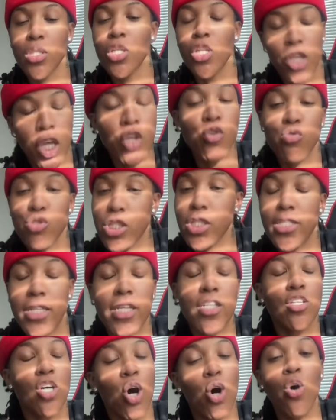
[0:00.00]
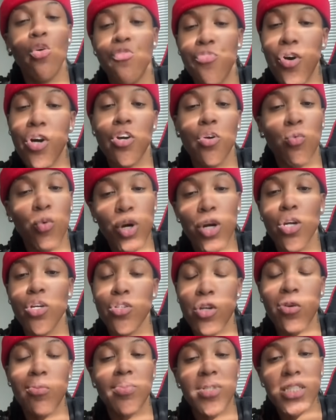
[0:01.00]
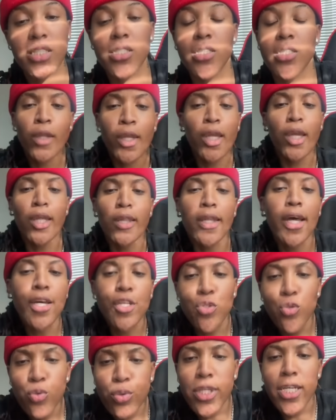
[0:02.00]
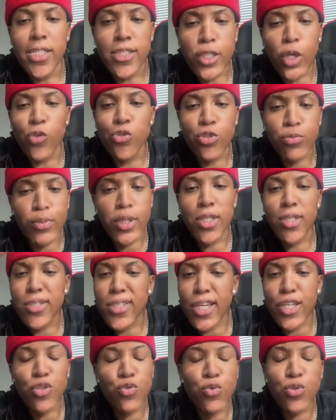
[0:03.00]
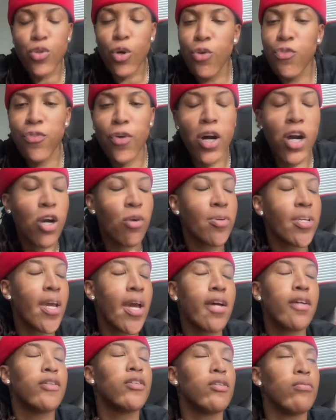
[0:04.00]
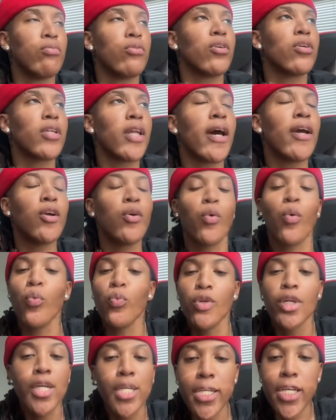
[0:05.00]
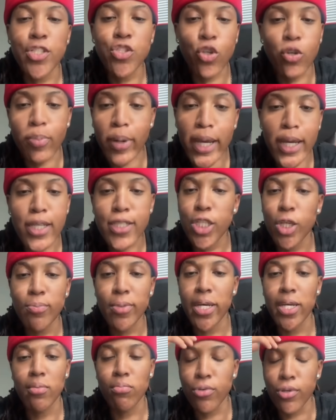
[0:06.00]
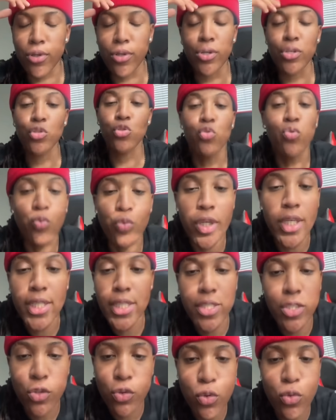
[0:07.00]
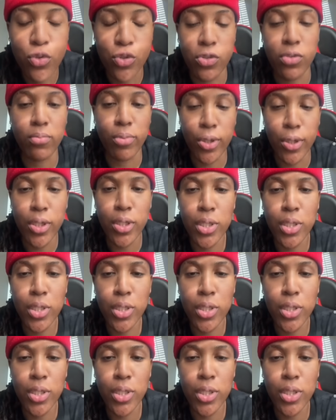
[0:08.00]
And you just let the whole fucking world know, bitch. Like, you let social media take you so far in reality, bro. Like, looking at your page, I'm like, bro, you really delusional, bro.